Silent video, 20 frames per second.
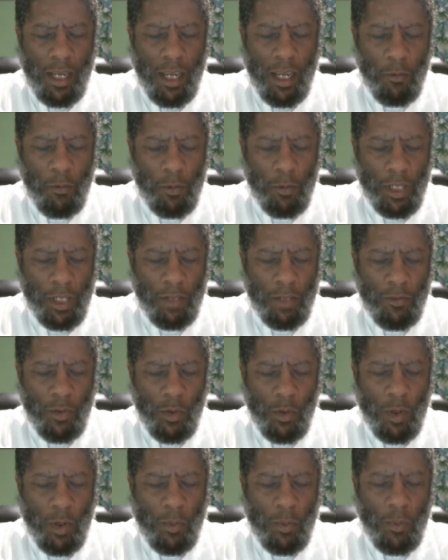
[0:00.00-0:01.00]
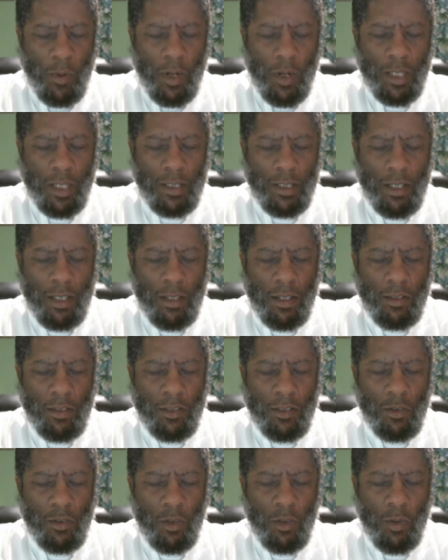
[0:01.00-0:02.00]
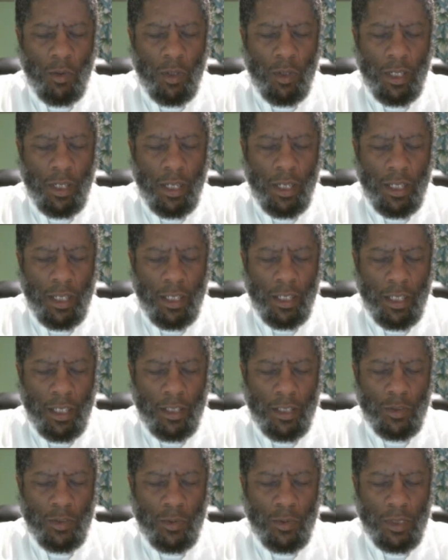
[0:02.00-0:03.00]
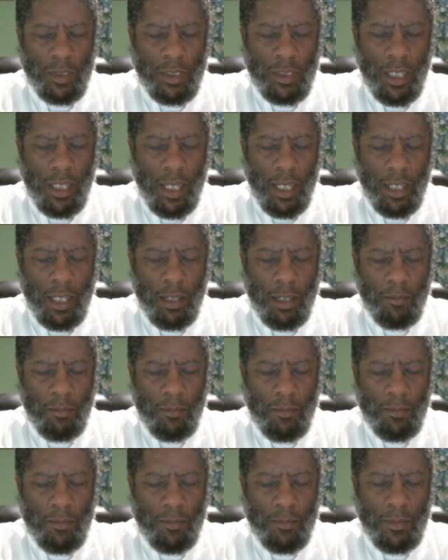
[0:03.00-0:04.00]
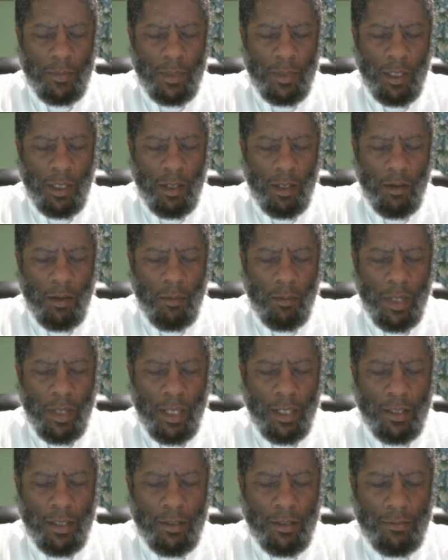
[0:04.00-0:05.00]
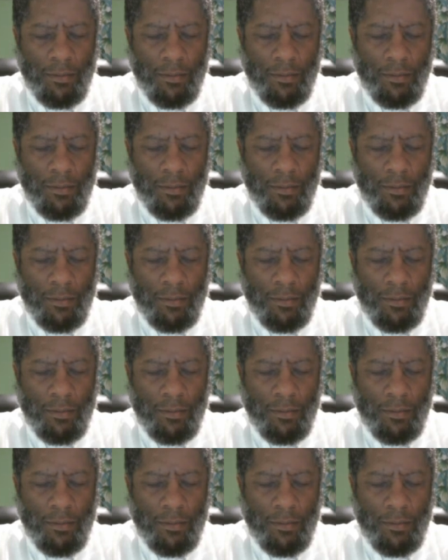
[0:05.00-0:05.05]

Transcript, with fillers: And we give you all praise, honor, and glory in Yeshua's name. Amen.